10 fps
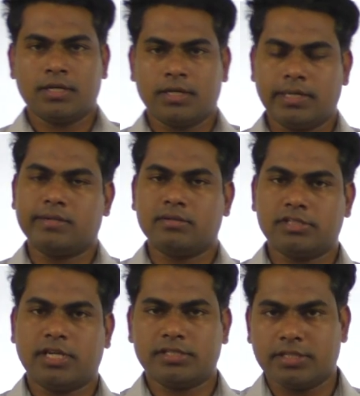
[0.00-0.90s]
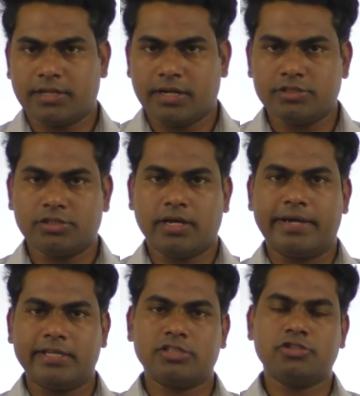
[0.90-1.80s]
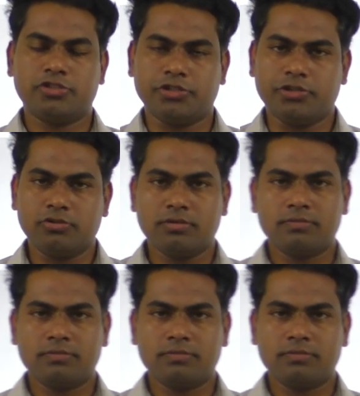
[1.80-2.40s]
in Sarat Chandra IAS Institute.